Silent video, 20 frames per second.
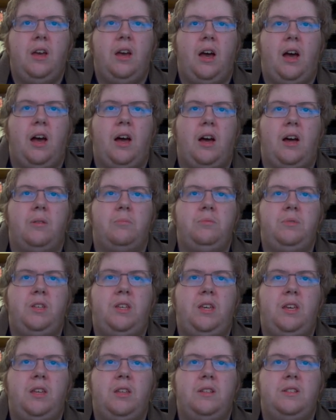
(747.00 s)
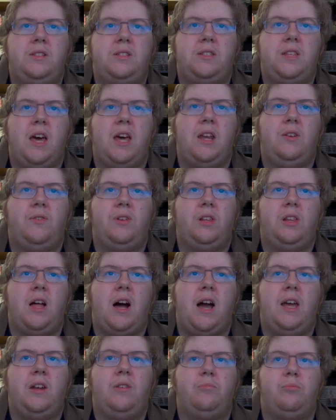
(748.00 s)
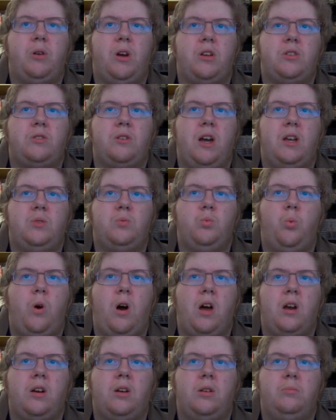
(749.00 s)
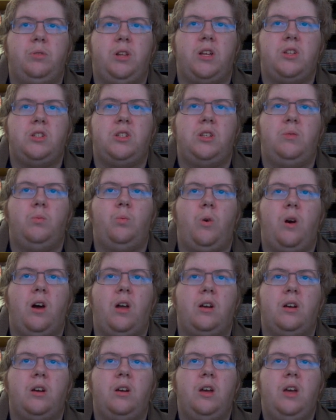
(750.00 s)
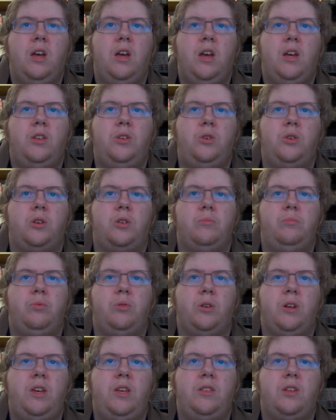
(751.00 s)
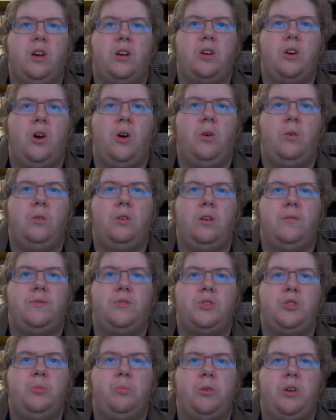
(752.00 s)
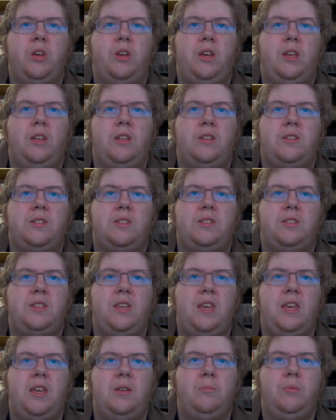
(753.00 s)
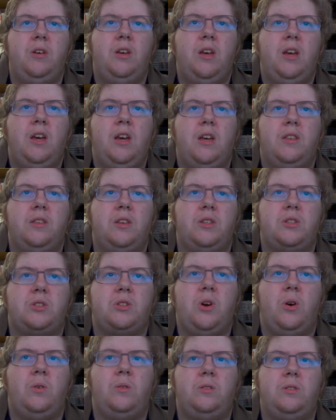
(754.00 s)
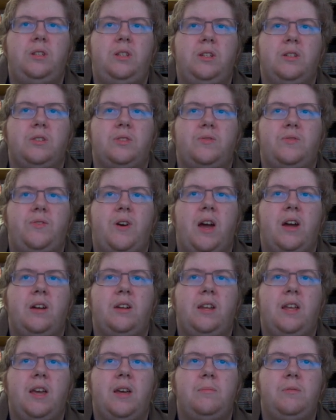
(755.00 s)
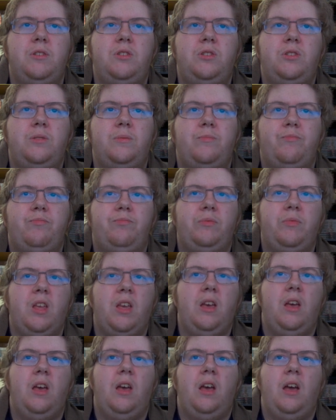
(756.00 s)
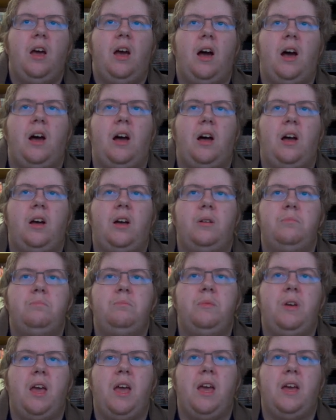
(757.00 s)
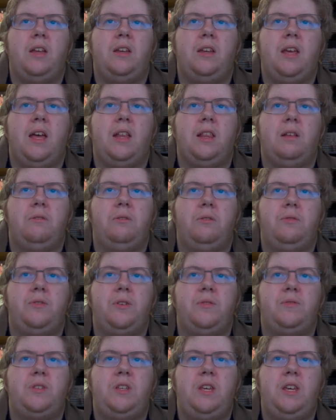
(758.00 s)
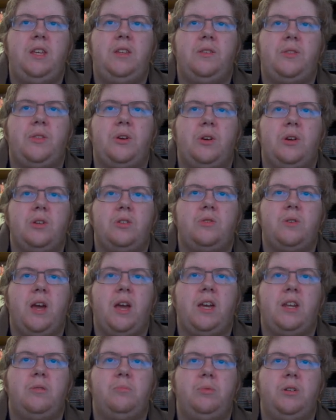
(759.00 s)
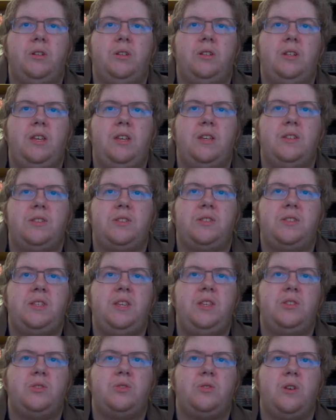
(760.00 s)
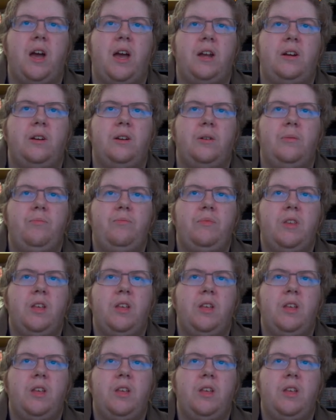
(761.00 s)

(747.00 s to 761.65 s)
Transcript: Instead of a line of pressurized water, bludgeoning water, you can breathe a cone of superheated steam. This cone deals fire damage. And at level 15, third dragon ability is Sea Strider.